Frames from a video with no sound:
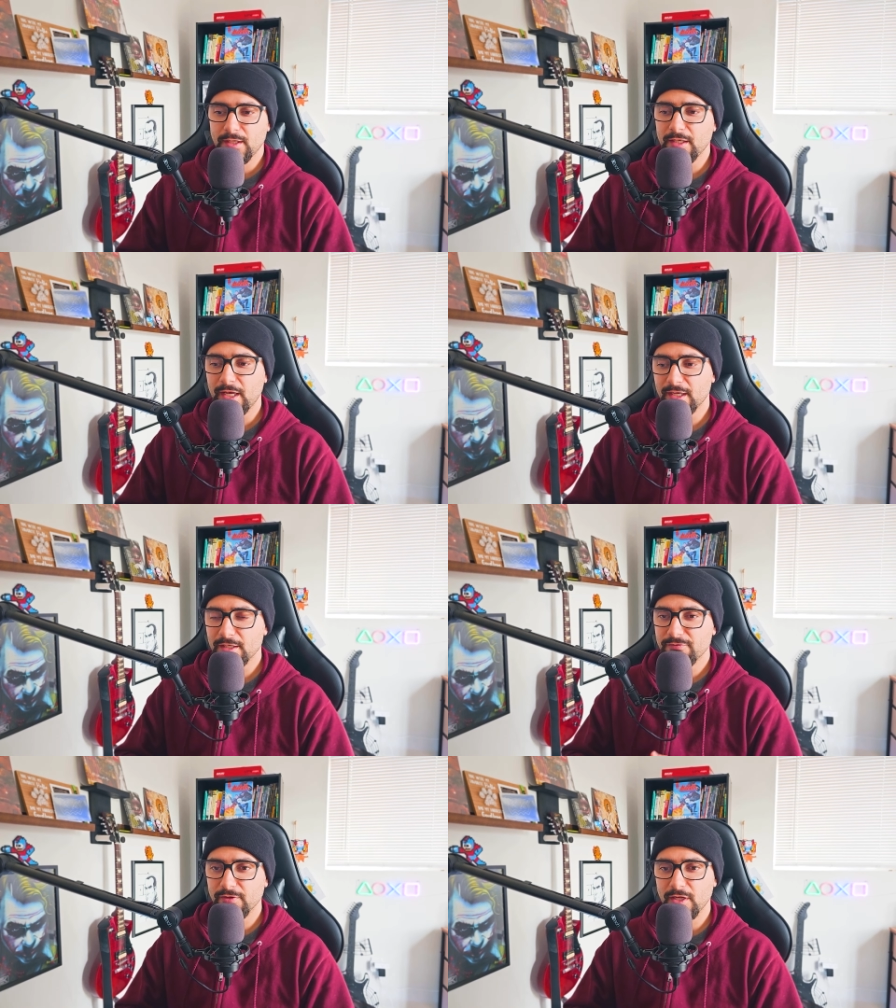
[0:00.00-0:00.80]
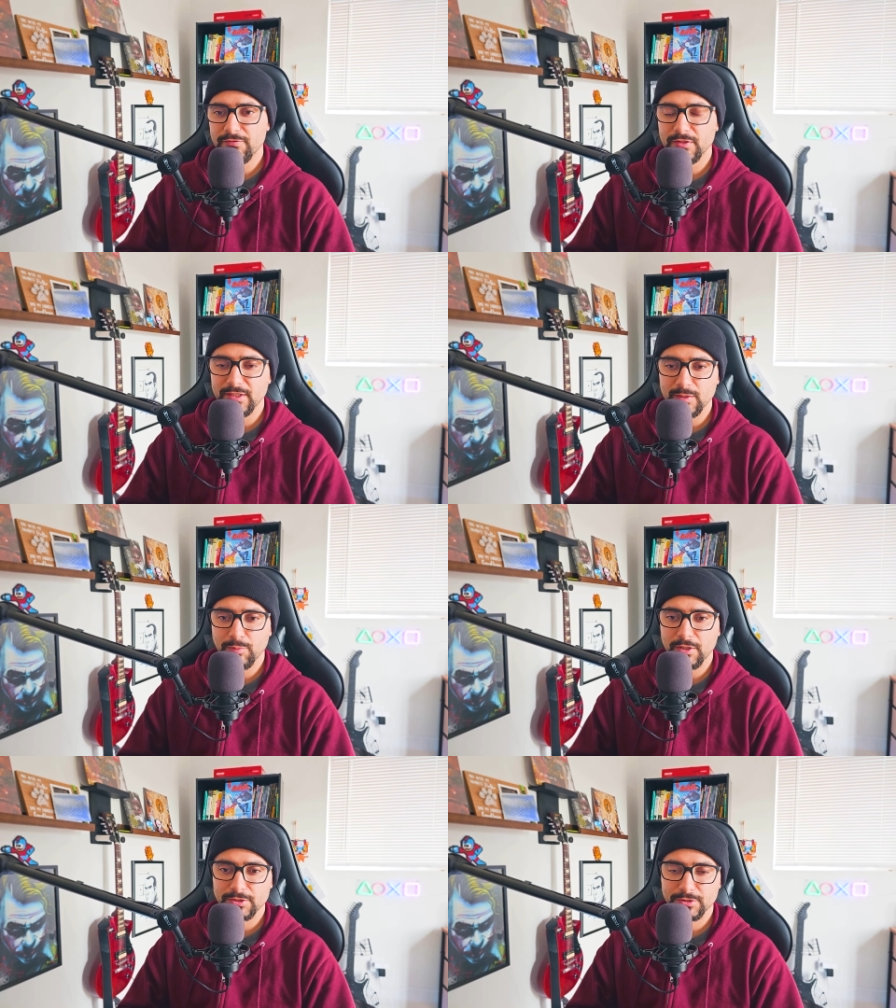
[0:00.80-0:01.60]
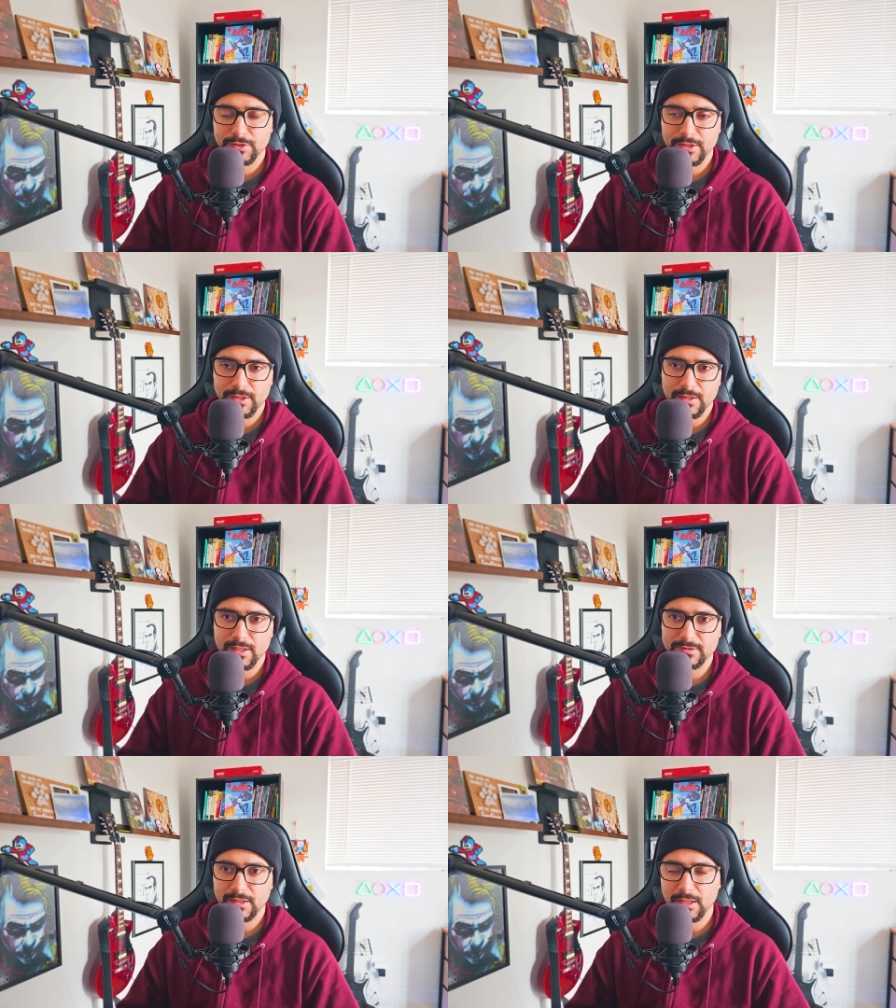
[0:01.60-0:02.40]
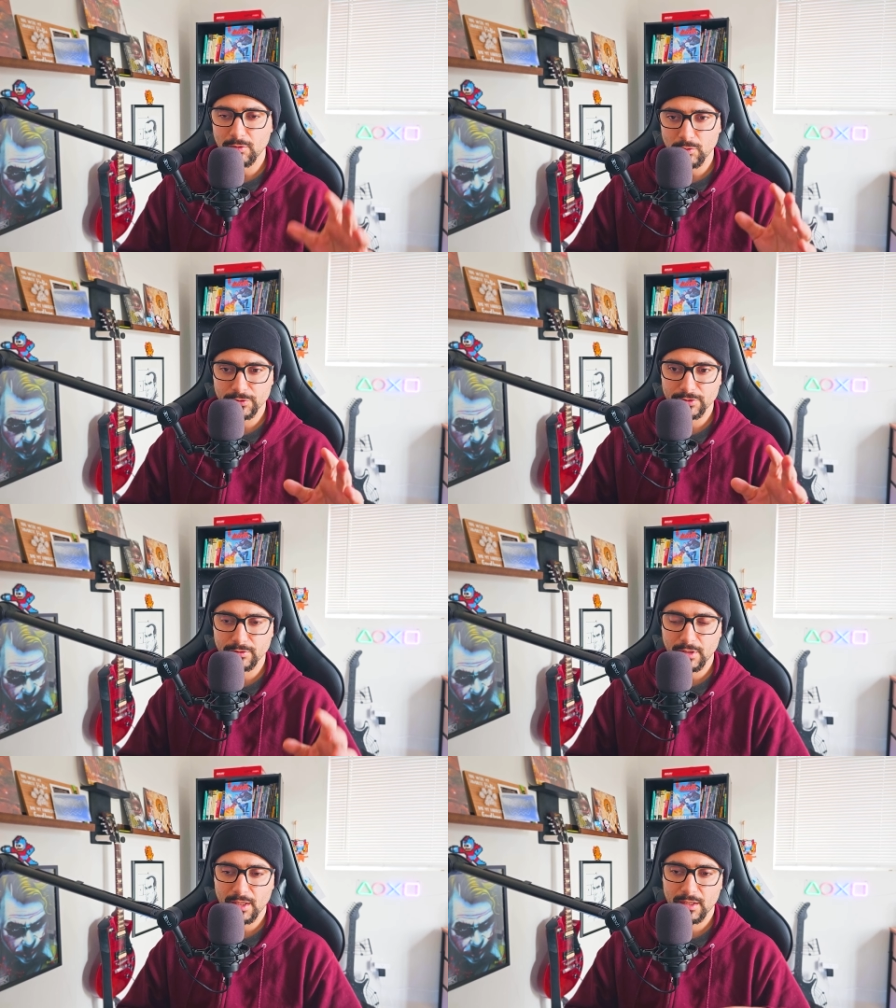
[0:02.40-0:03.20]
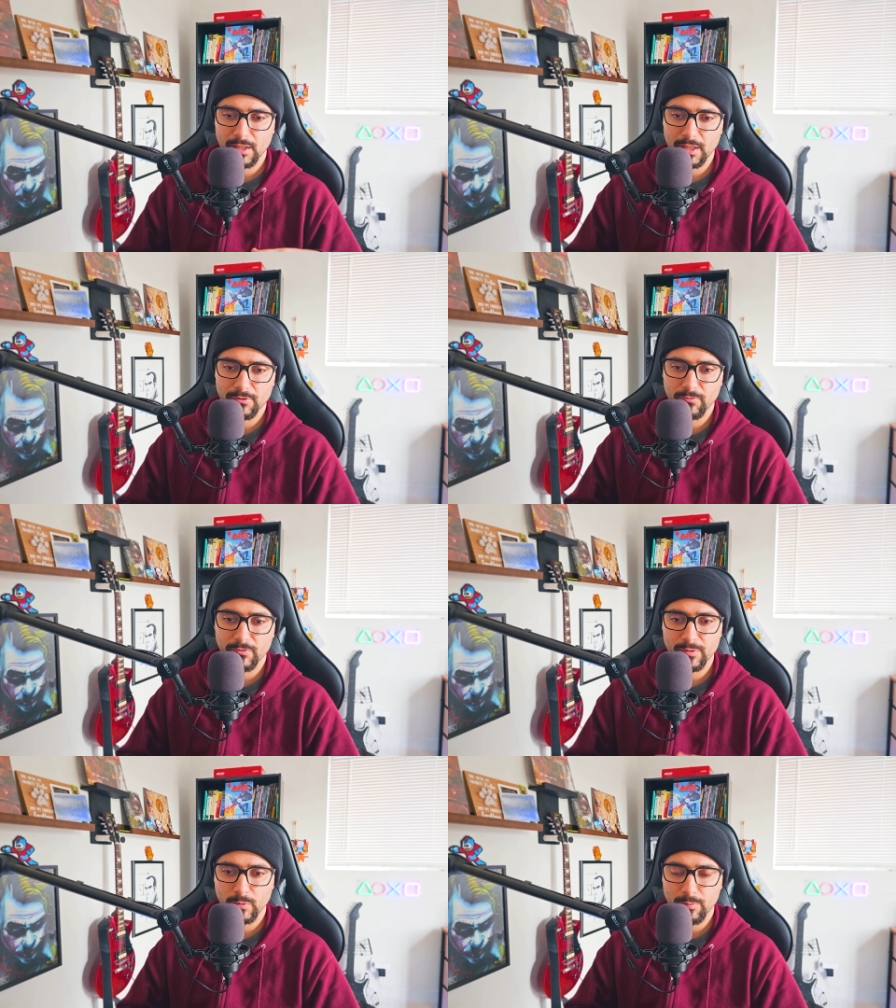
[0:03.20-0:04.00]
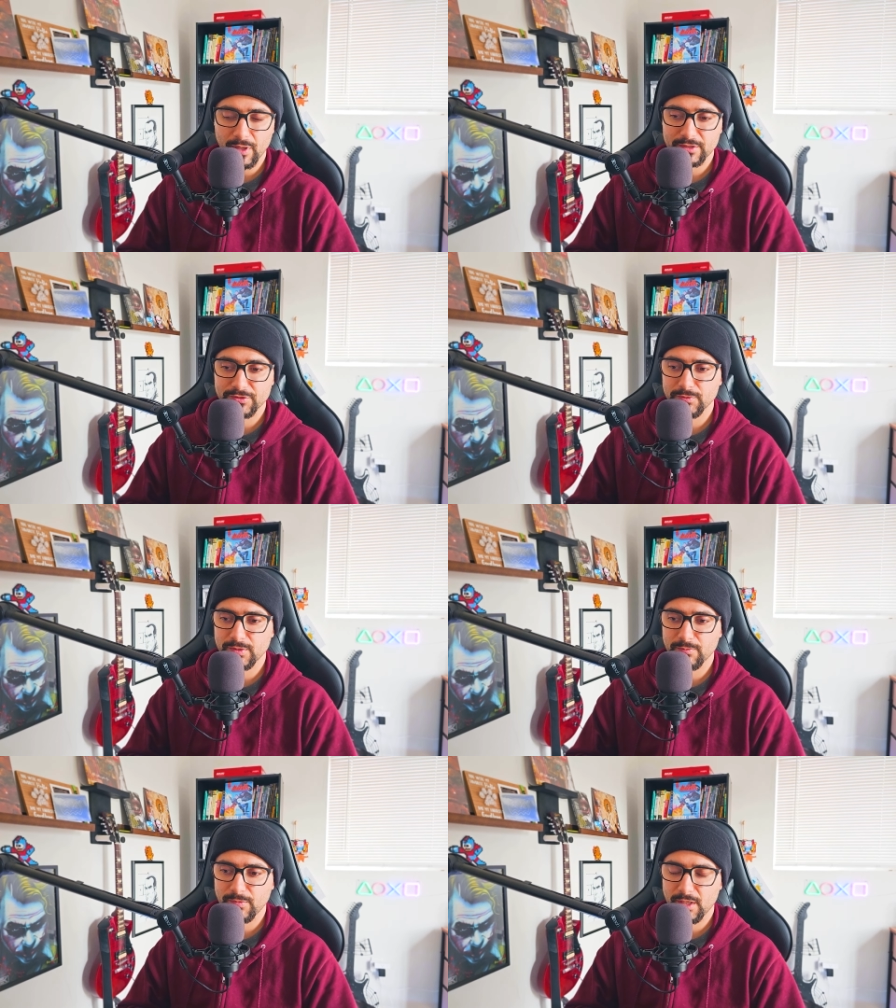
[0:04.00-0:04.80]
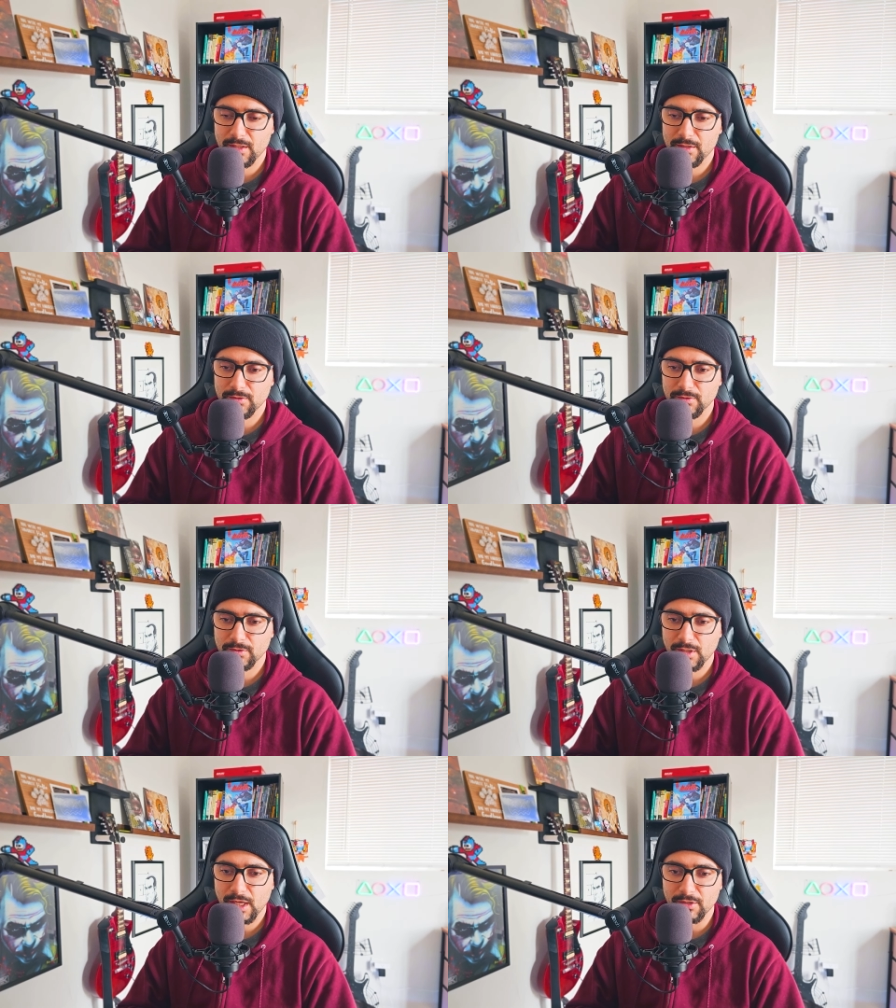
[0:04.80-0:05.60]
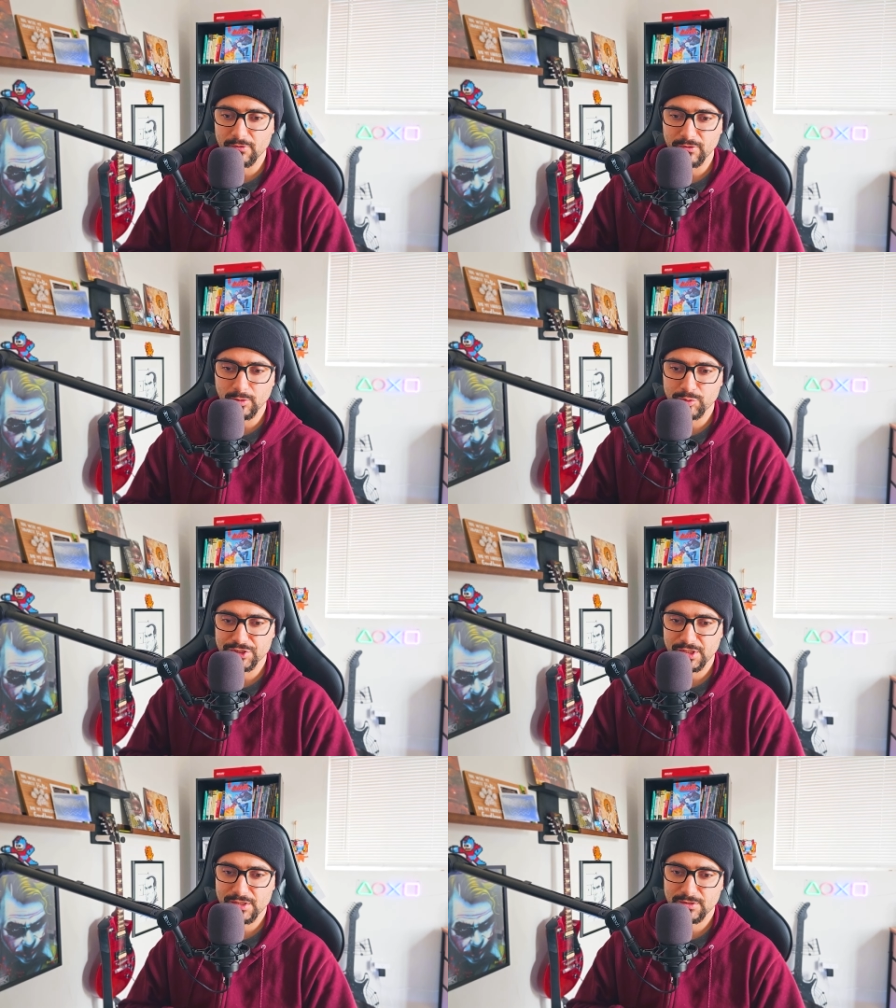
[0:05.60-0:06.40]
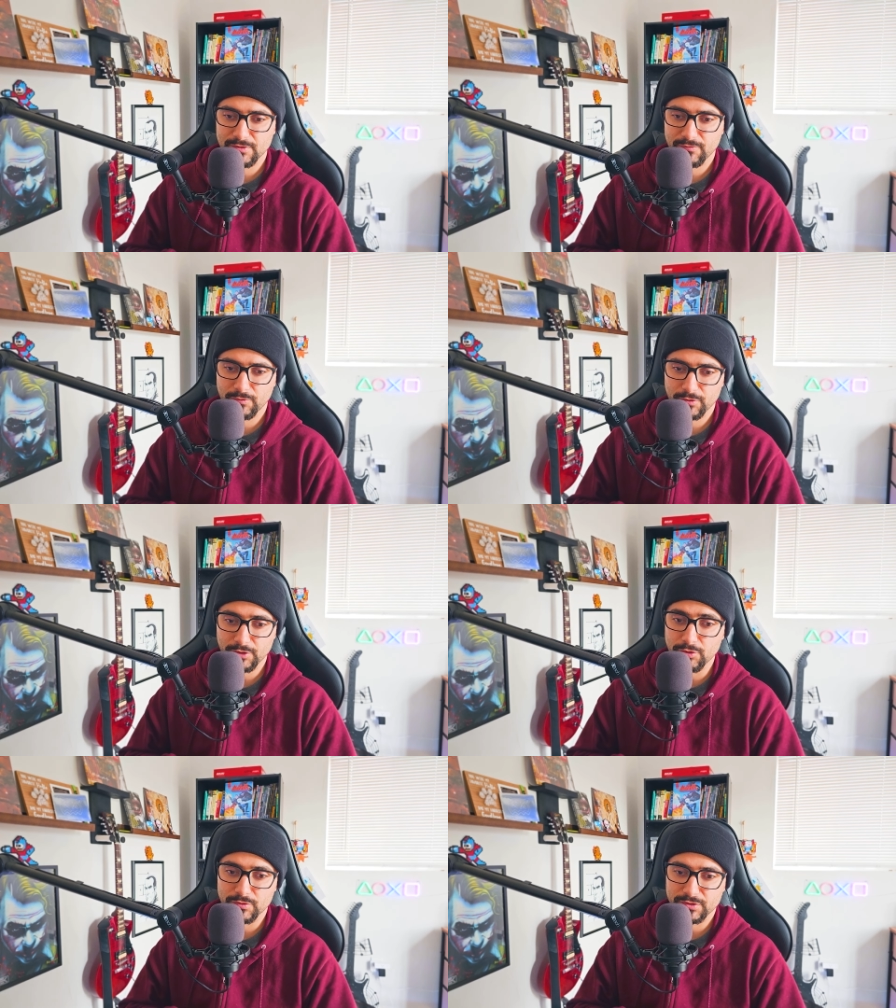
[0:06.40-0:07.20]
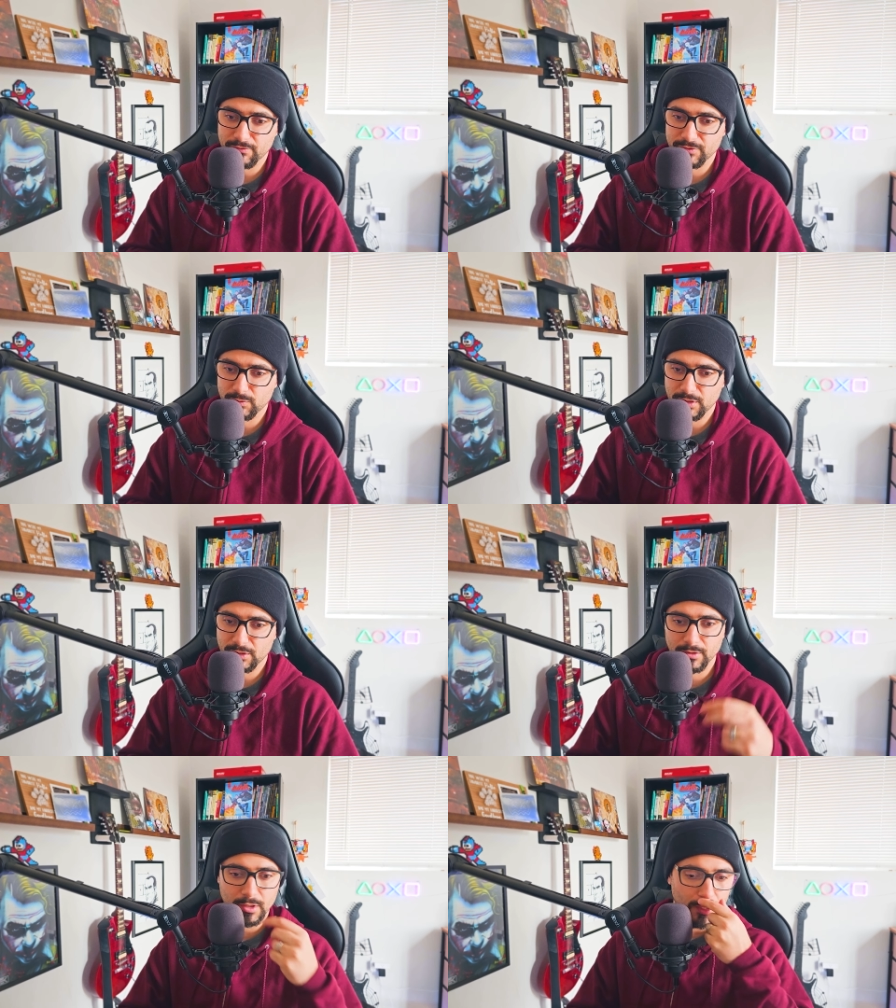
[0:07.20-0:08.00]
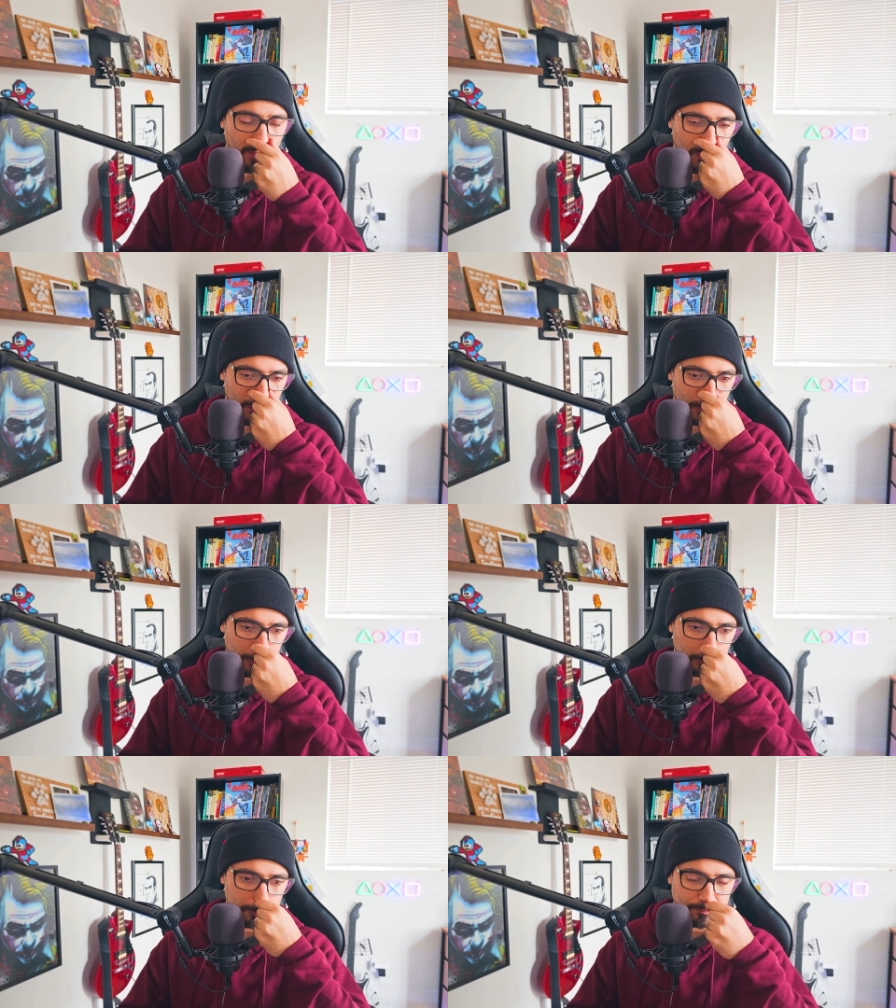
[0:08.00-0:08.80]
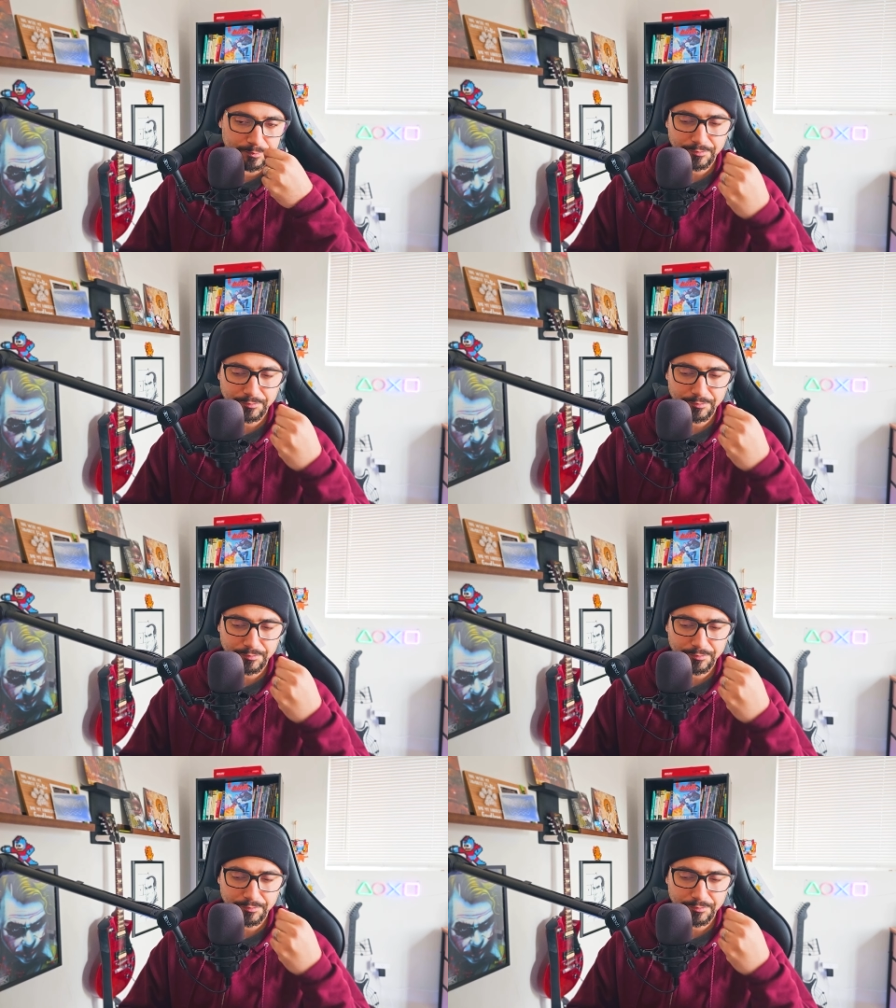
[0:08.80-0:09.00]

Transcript: I, I kind of fell off the Linkin Park train, and then as I got older, I I re- went back to it and had a real appreciation for the newer stuff as well. Um,